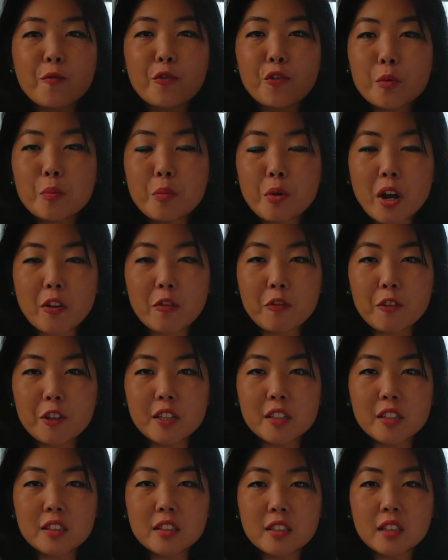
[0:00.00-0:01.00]
free
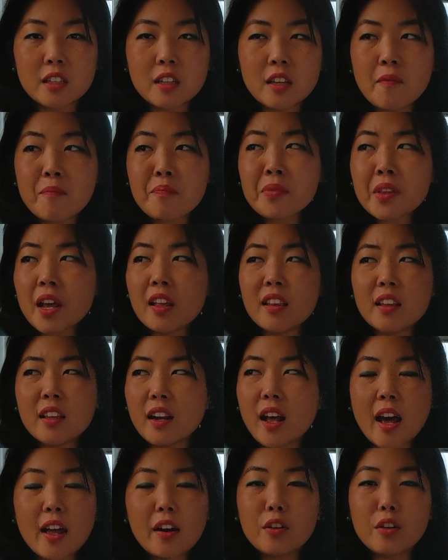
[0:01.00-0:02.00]
breakfast and then
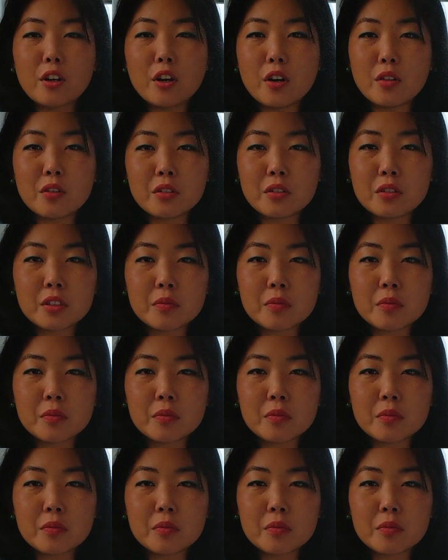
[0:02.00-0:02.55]
i don't know